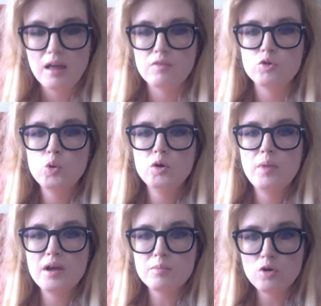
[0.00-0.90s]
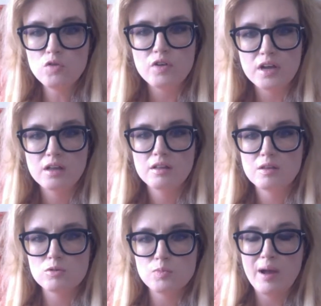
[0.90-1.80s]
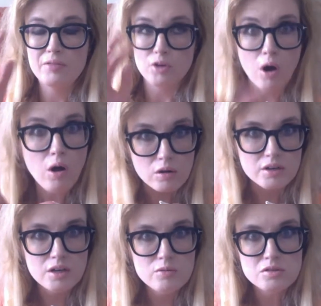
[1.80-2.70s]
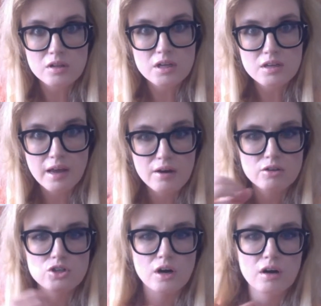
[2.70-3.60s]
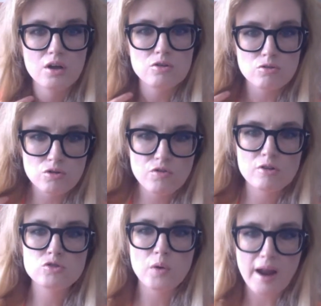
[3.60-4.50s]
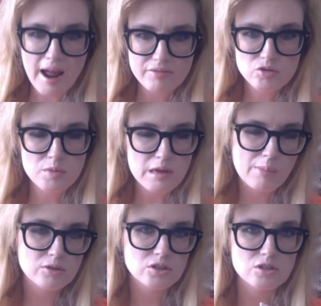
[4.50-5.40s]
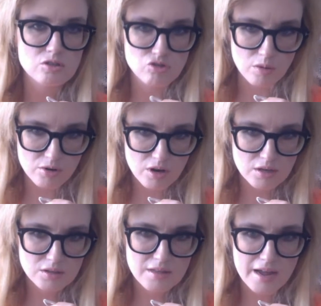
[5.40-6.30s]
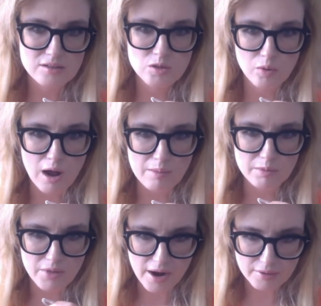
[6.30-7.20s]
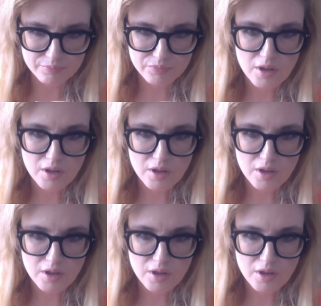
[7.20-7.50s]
If you were to make a movie that was about the Hulk and he was the lead character, Universal would have to be able to distribute it. That's the problem there.